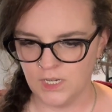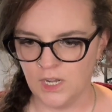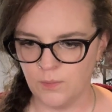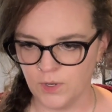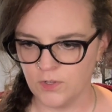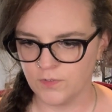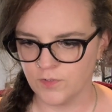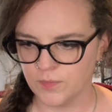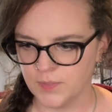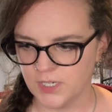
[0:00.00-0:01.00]
I wanna look
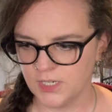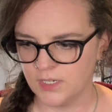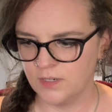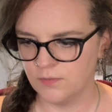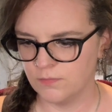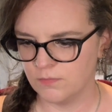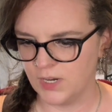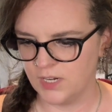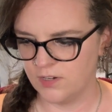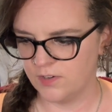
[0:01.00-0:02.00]
for my
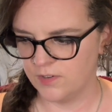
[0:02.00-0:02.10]
red